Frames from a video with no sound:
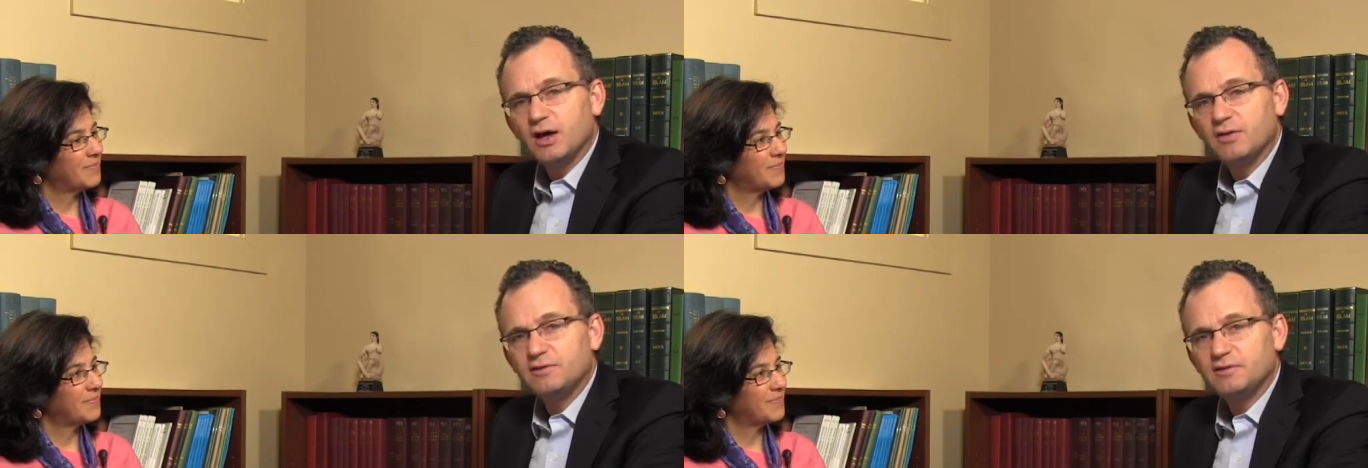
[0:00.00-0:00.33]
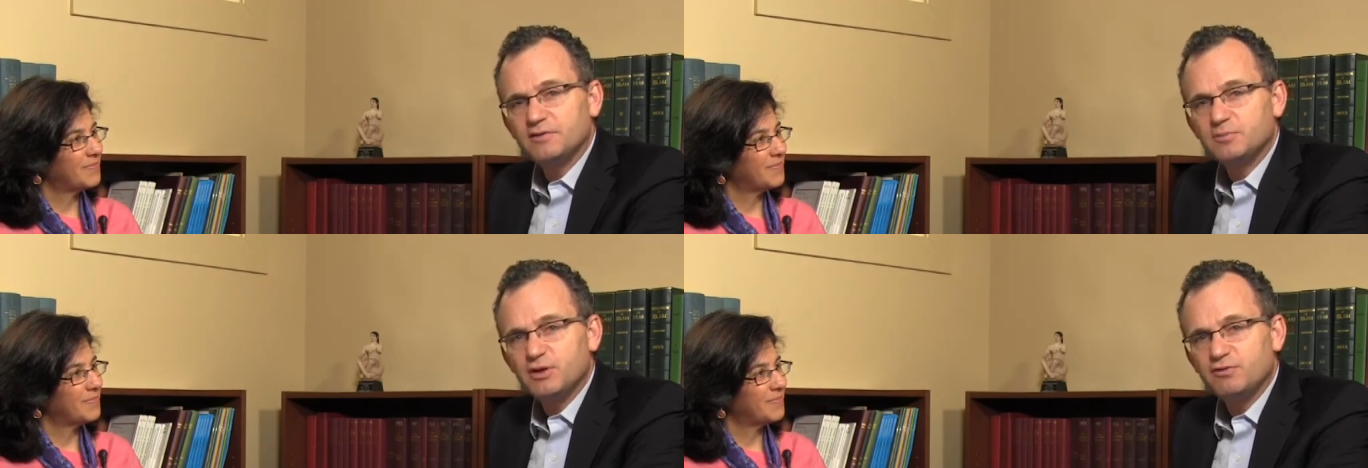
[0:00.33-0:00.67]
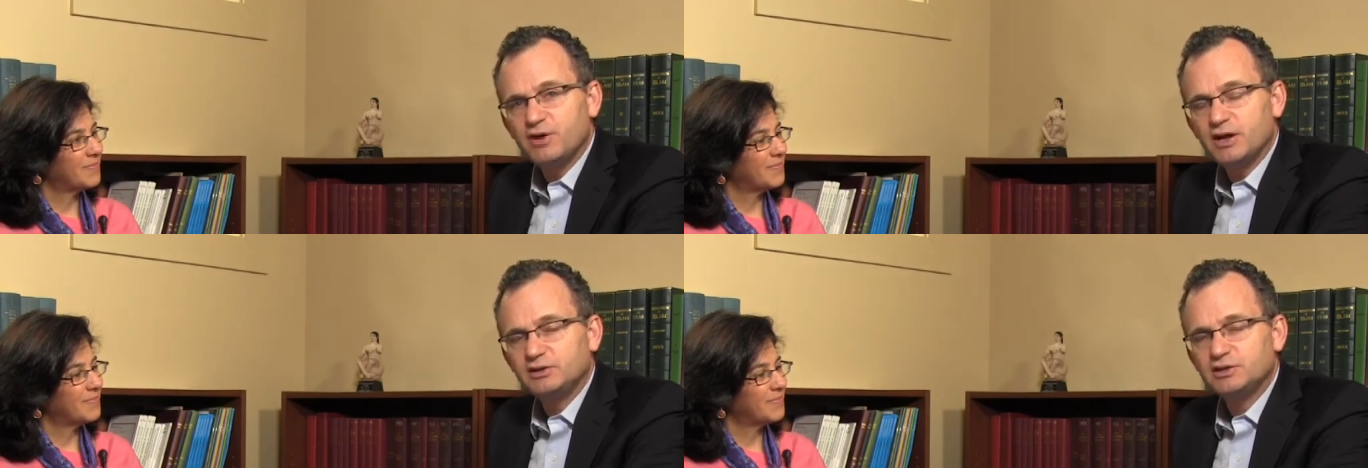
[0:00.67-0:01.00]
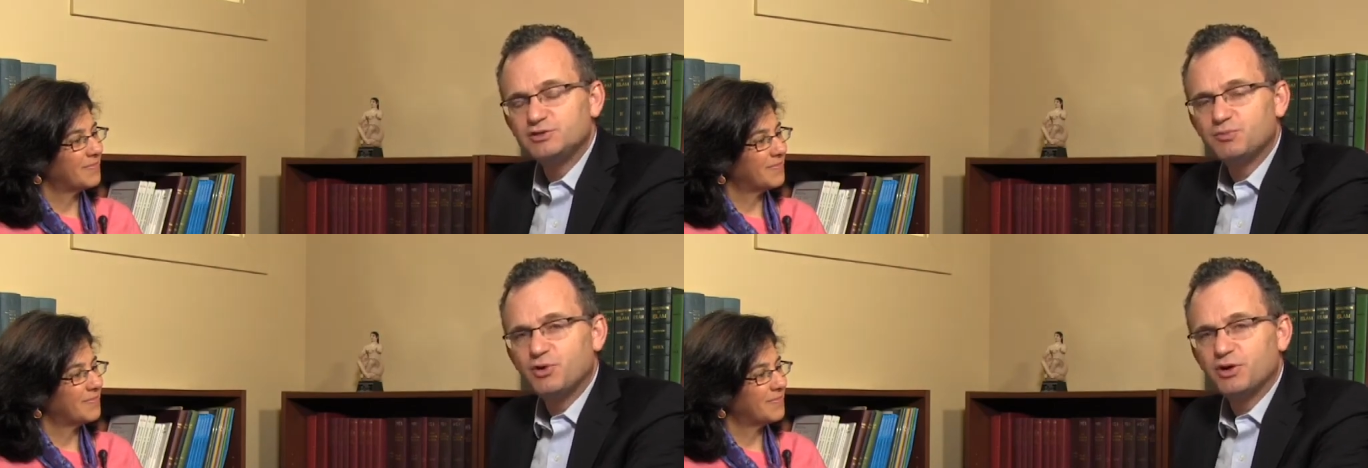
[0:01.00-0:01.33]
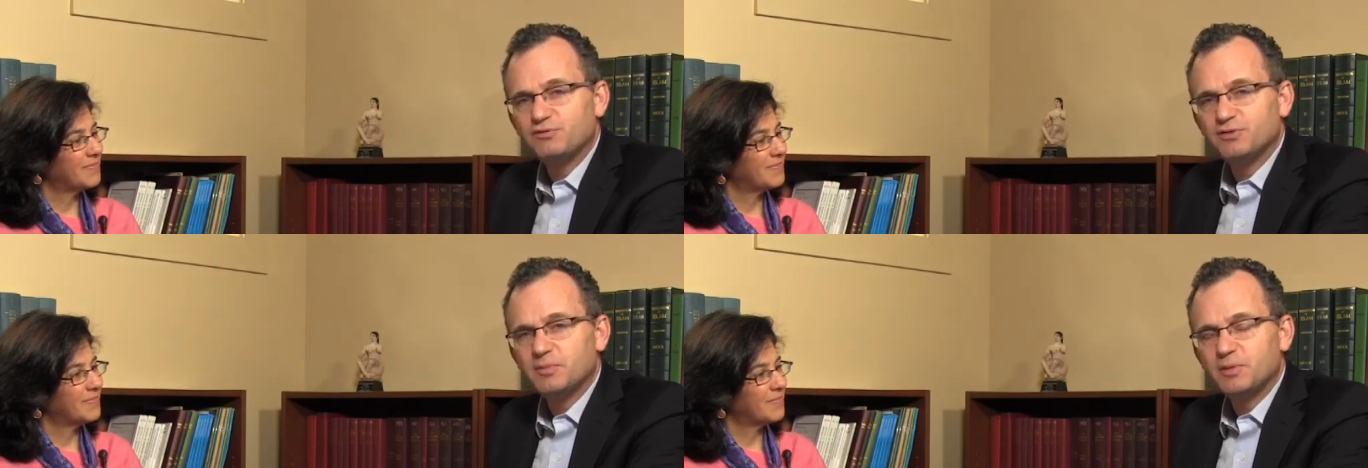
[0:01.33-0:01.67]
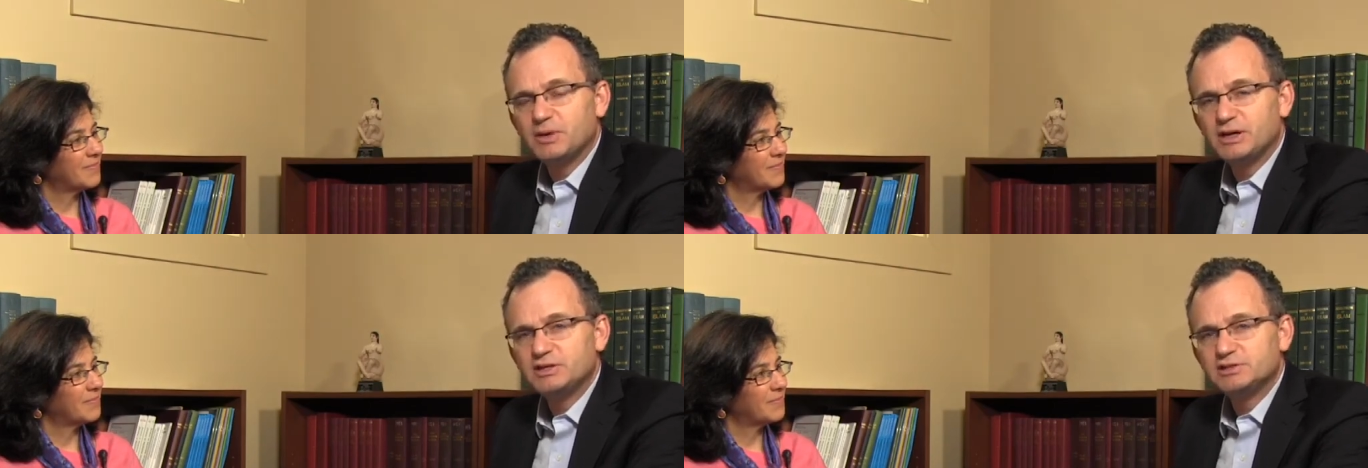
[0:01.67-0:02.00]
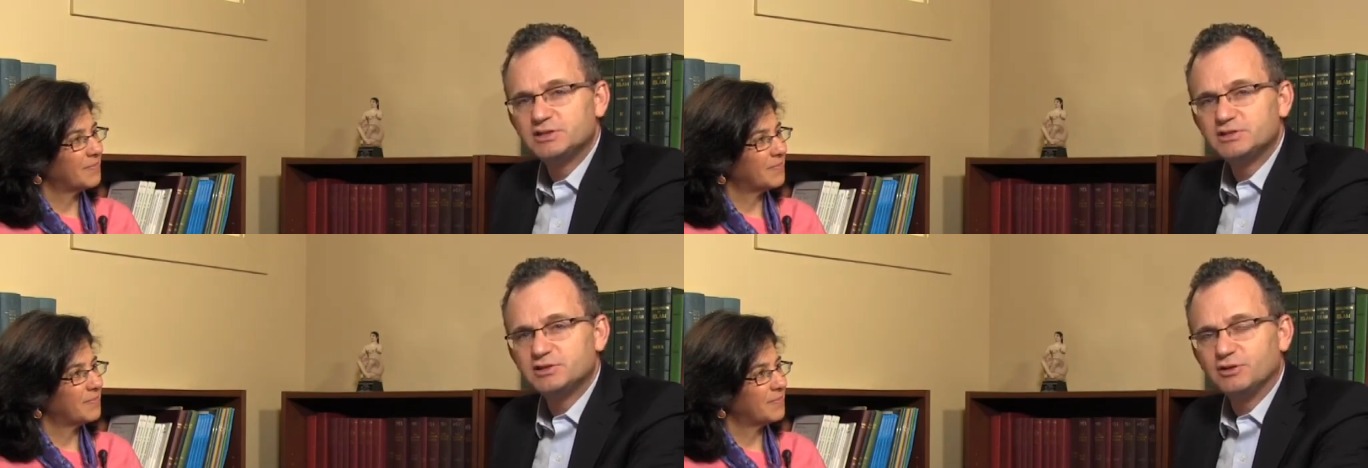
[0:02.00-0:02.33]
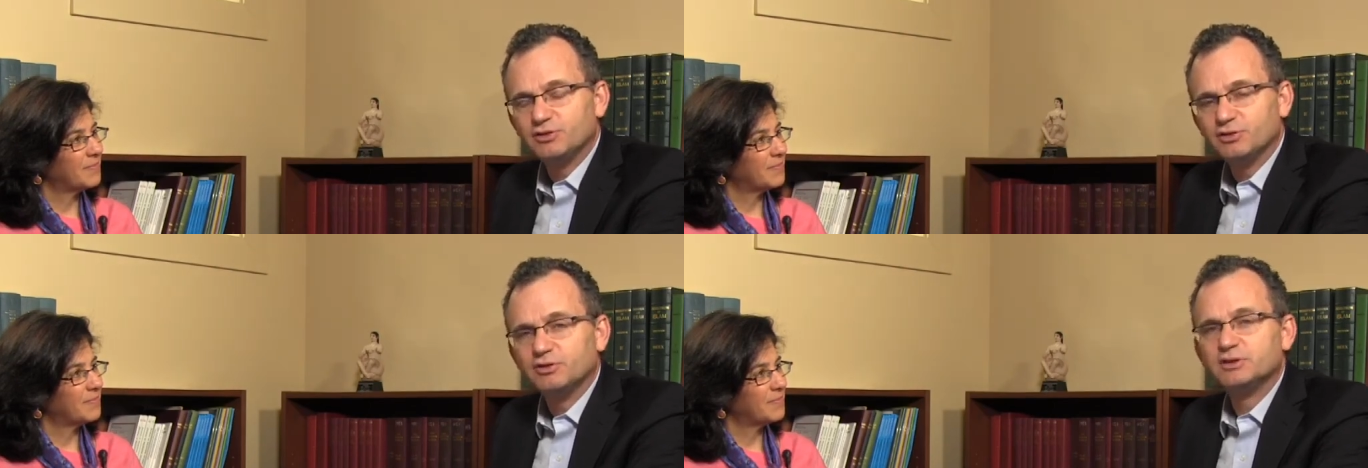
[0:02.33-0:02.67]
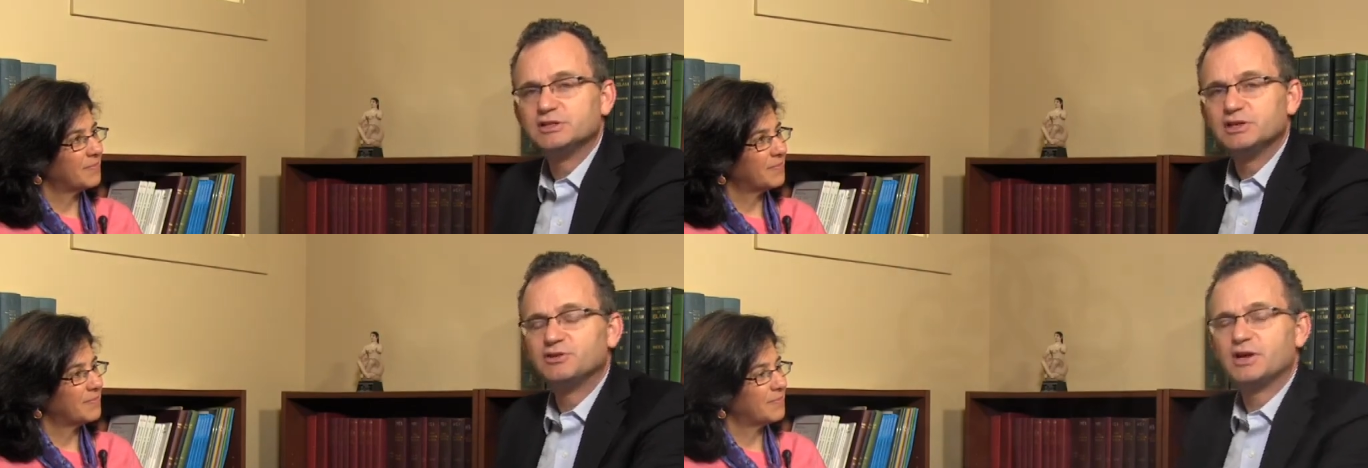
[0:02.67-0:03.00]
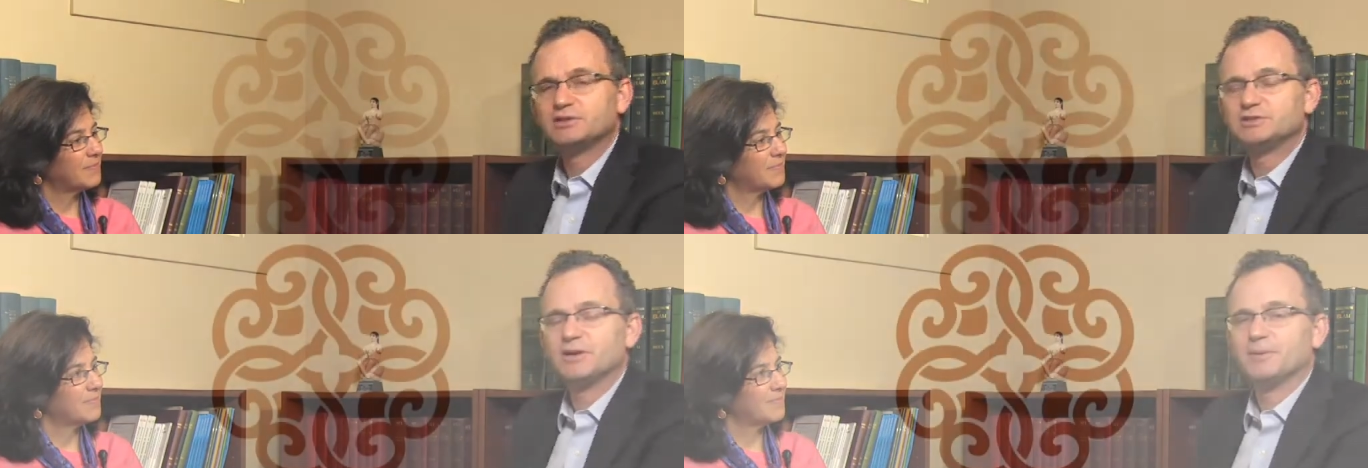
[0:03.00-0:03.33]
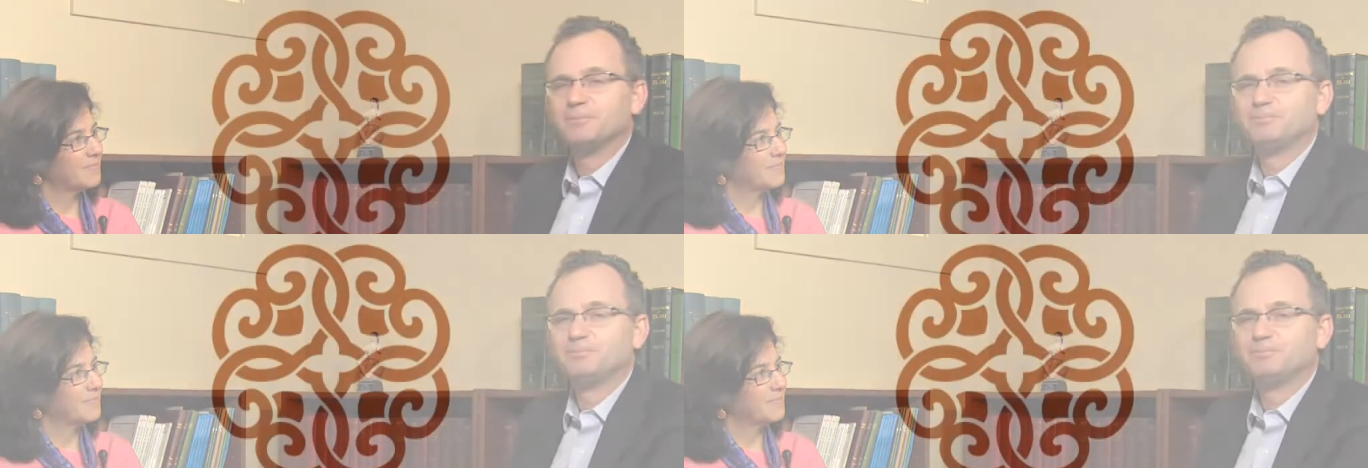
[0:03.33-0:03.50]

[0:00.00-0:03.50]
Speaker 1: Uh, this has been Vantage Point from the Middle East Institute. See you next